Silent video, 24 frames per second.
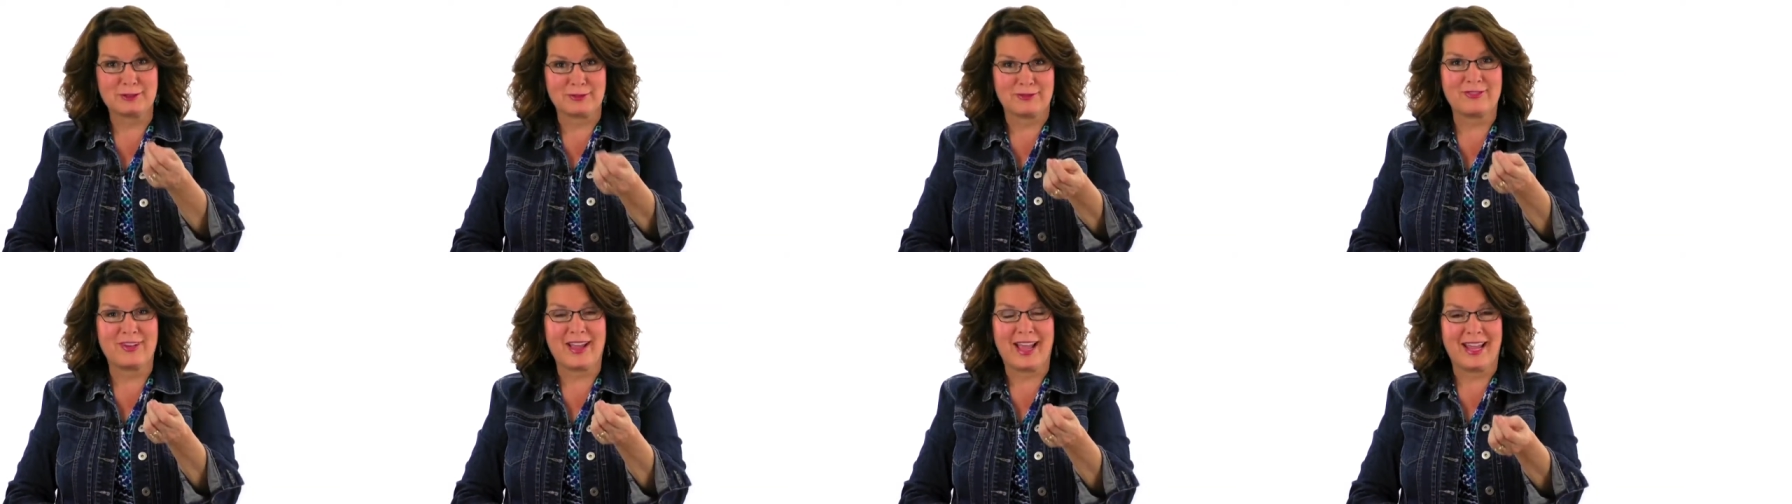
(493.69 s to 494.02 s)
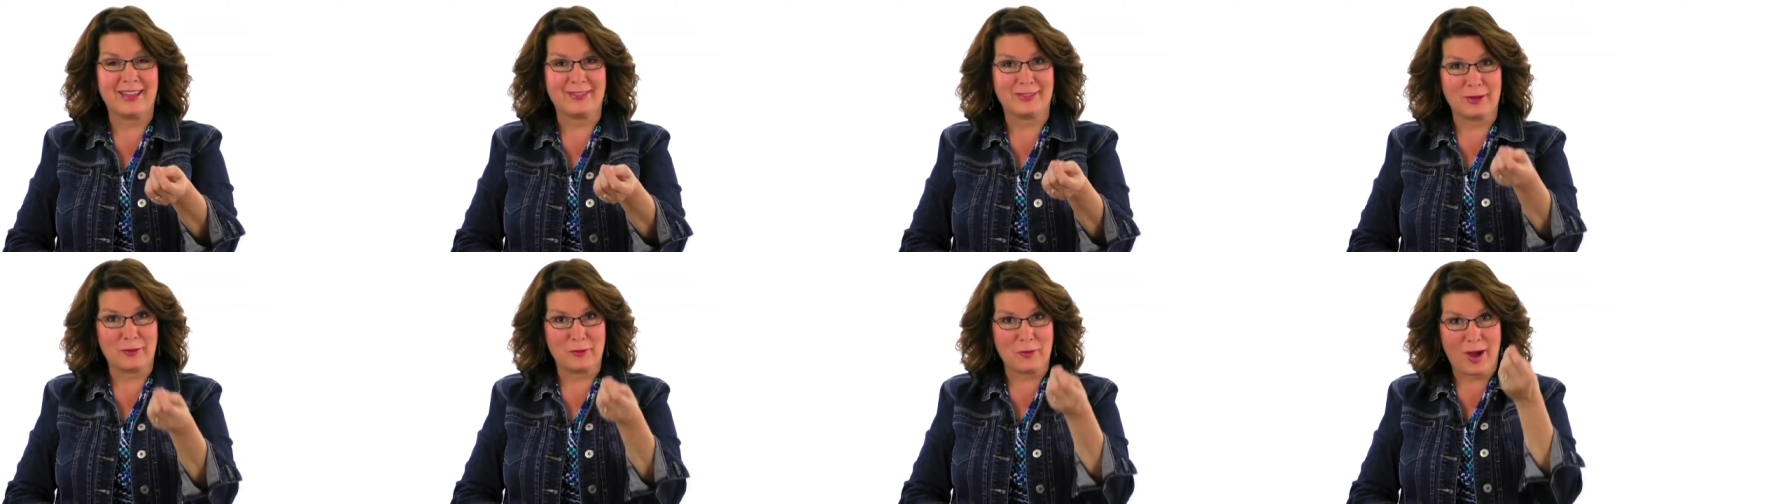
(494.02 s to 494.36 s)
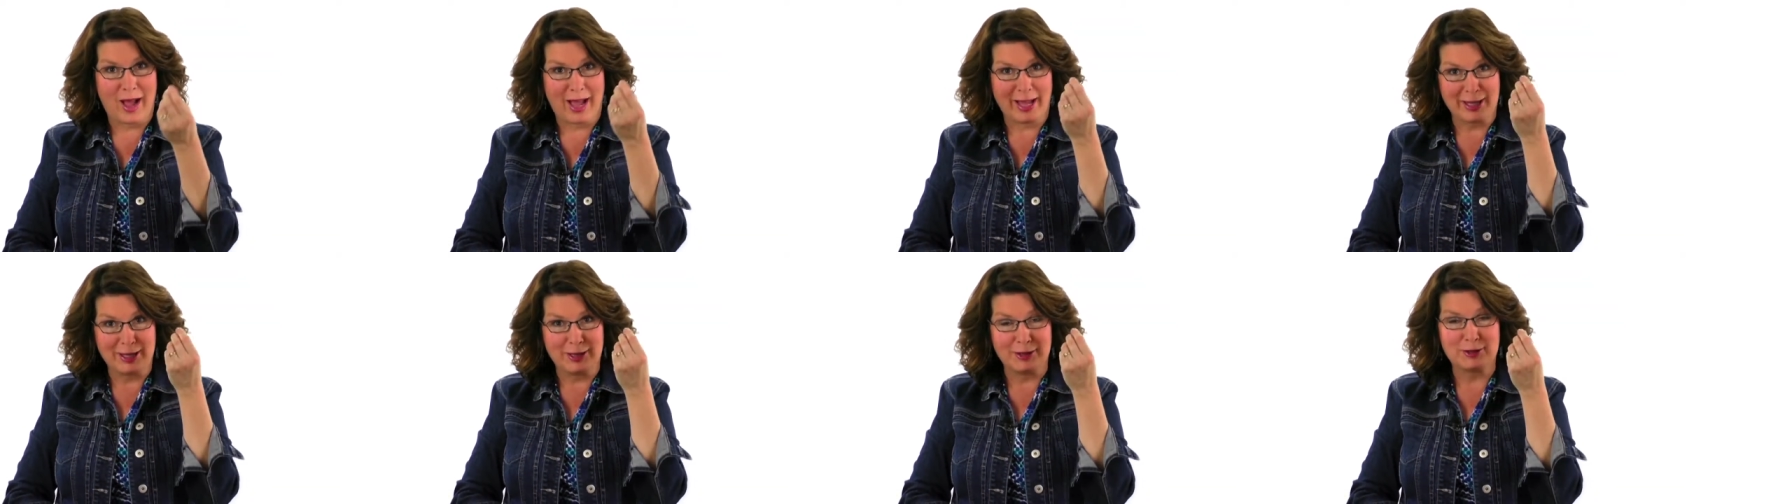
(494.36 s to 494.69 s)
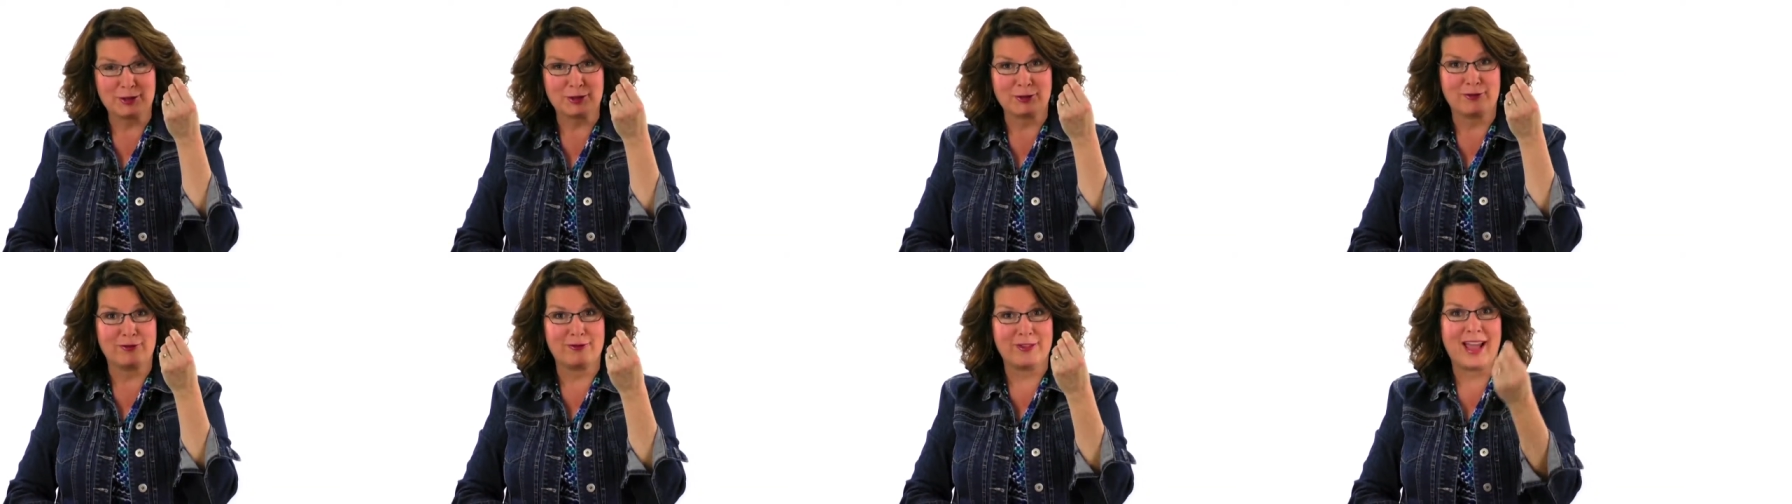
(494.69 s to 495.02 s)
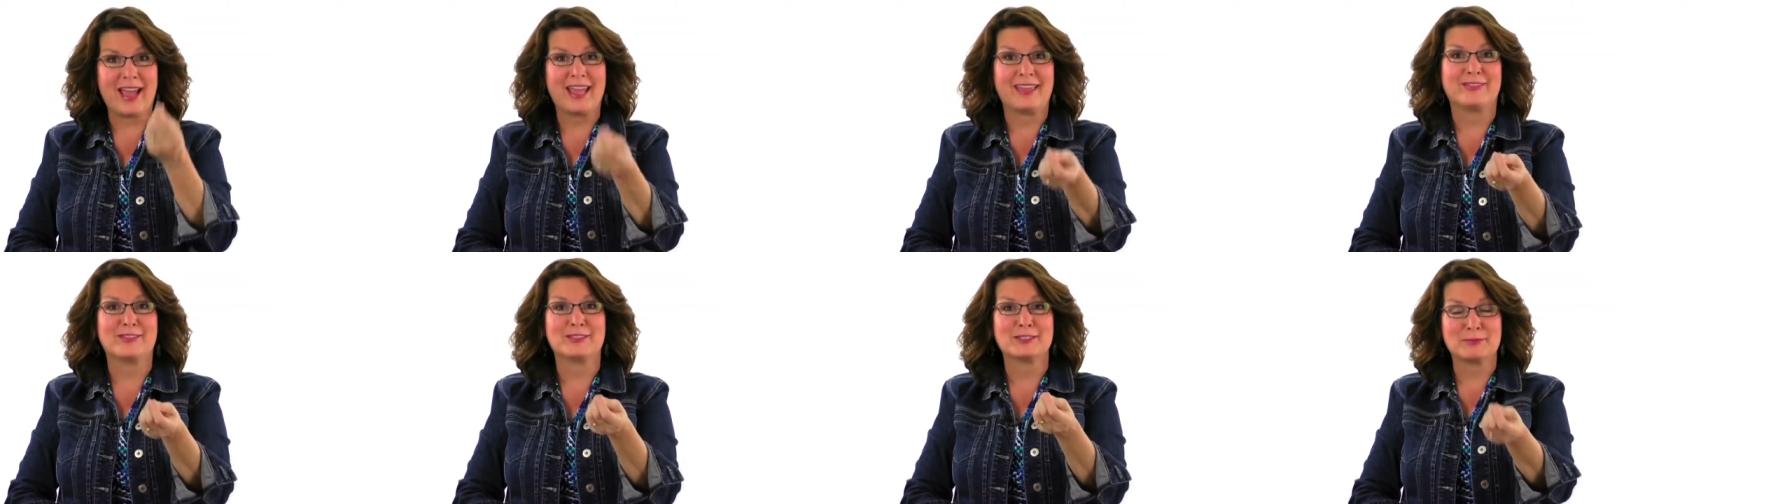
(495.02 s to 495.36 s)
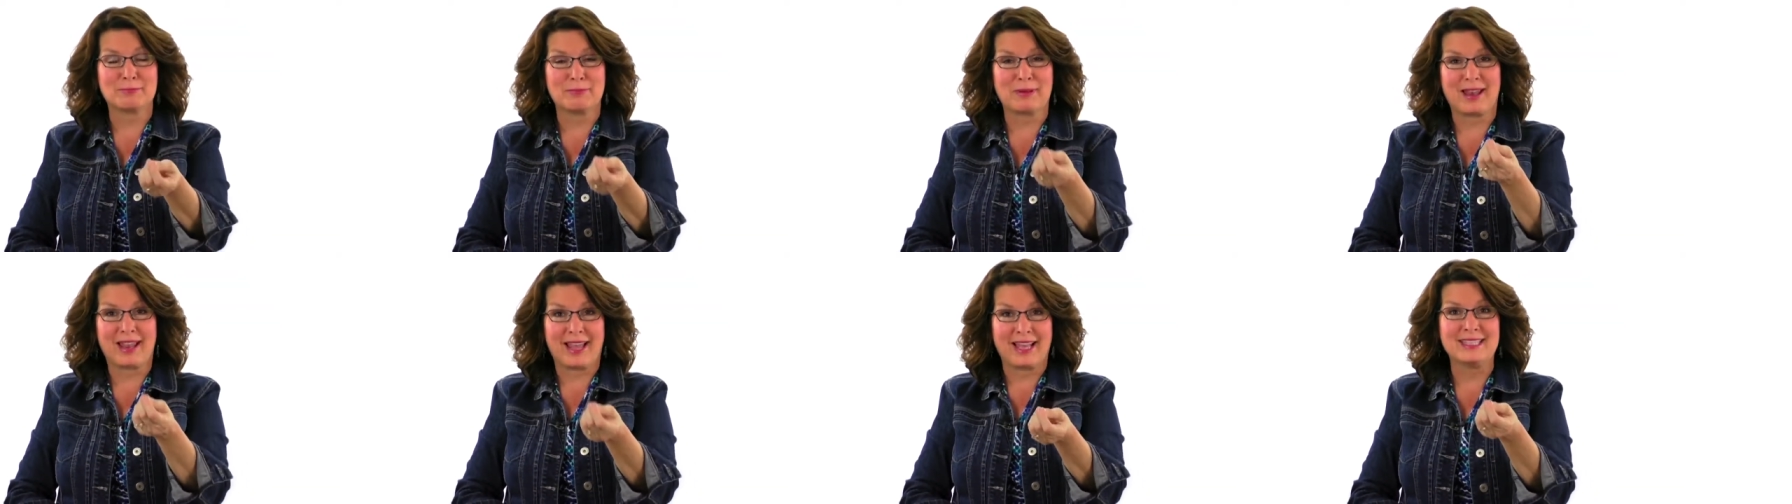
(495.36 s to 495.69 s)
your faith and why your faith
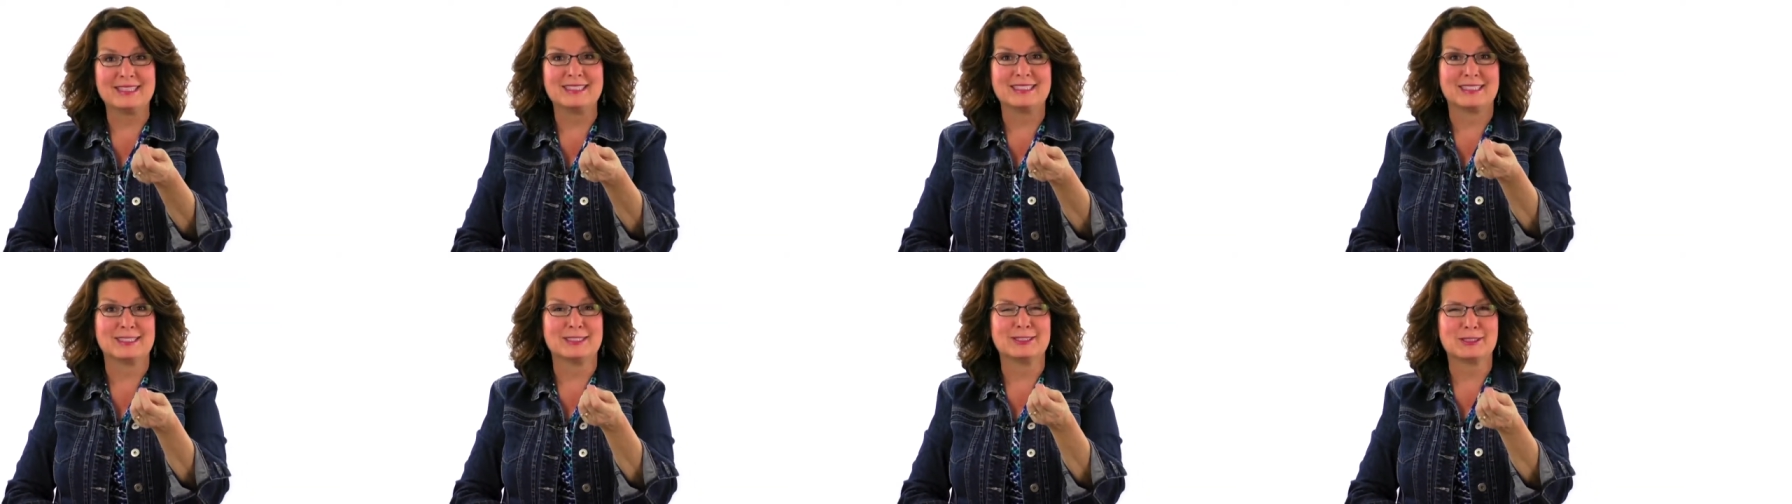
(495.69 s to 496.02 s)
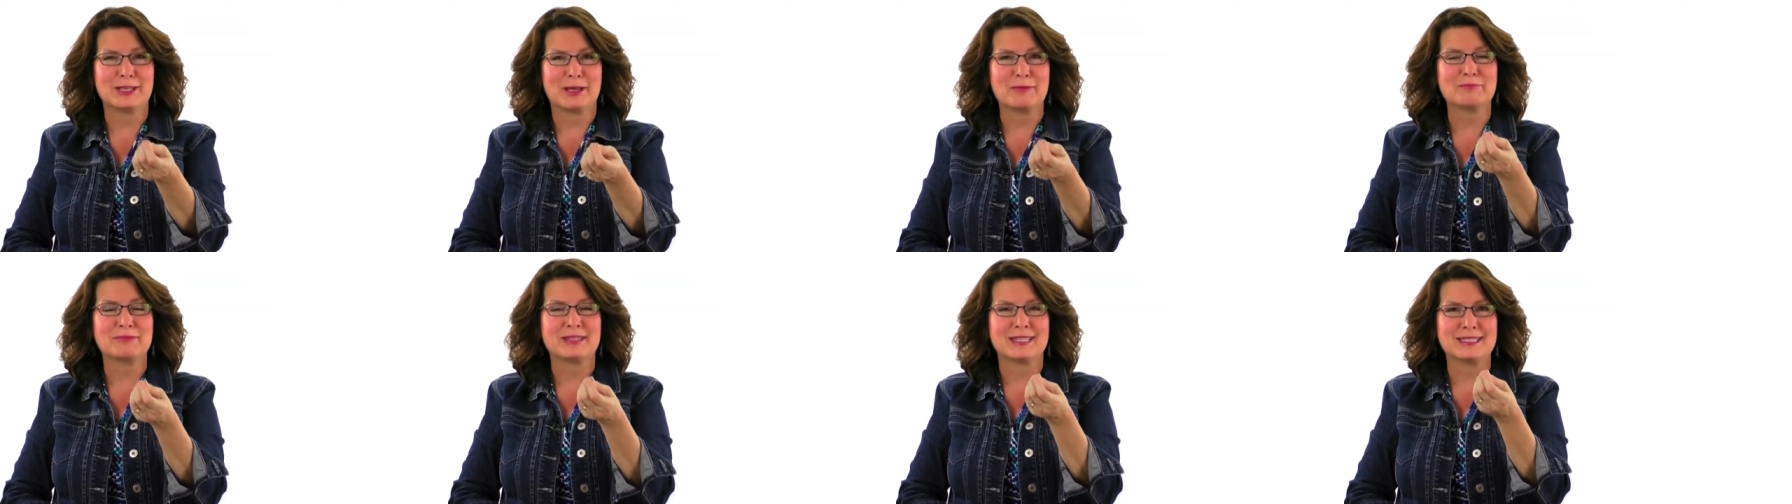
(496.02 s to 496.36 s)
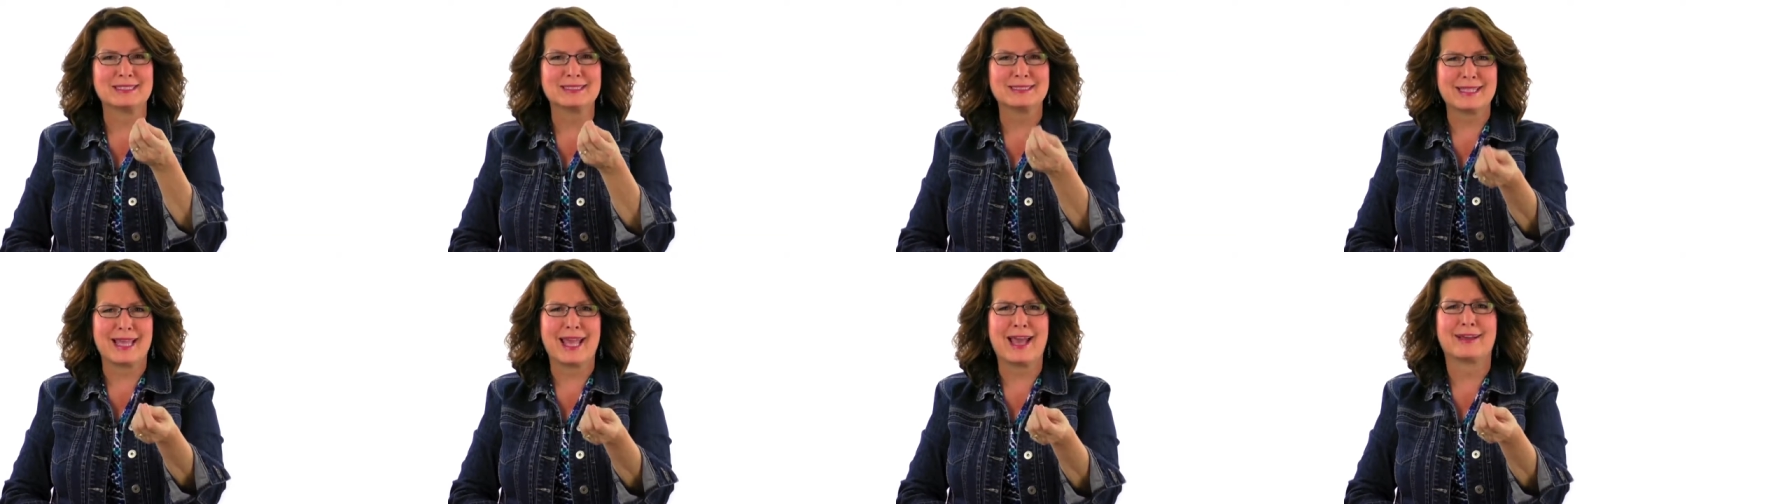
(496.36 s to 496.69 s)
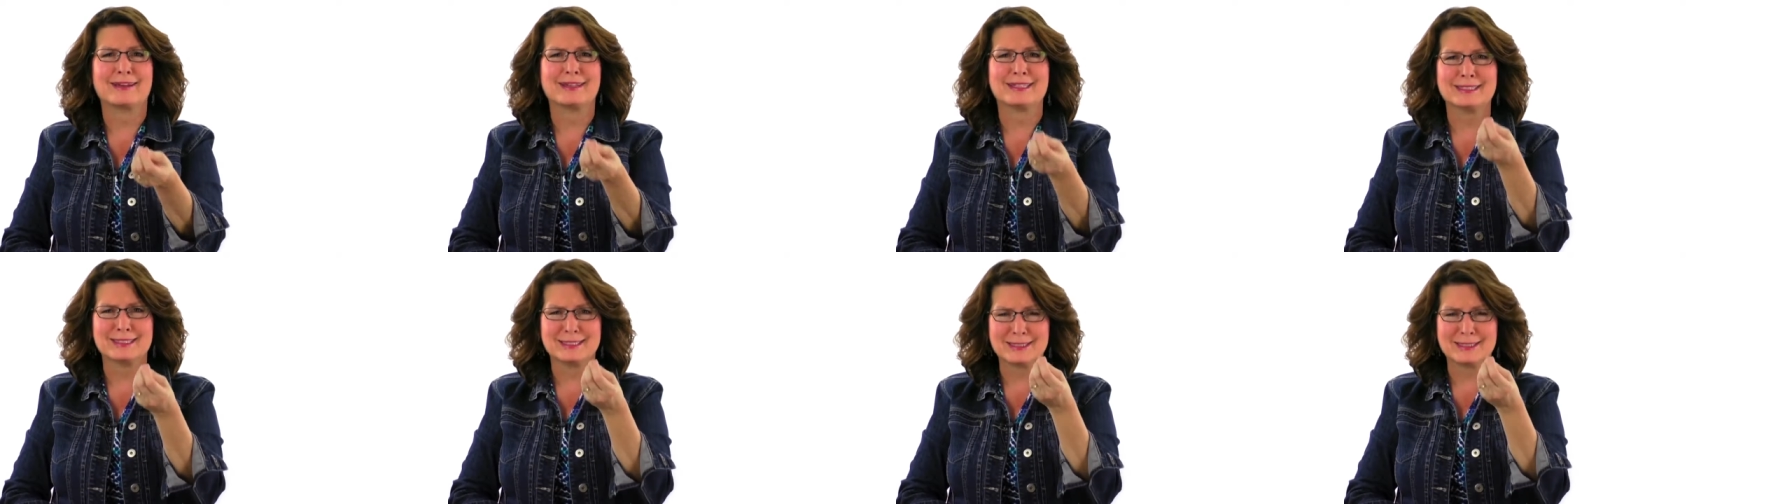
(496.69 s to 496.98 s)
is placed in something sound,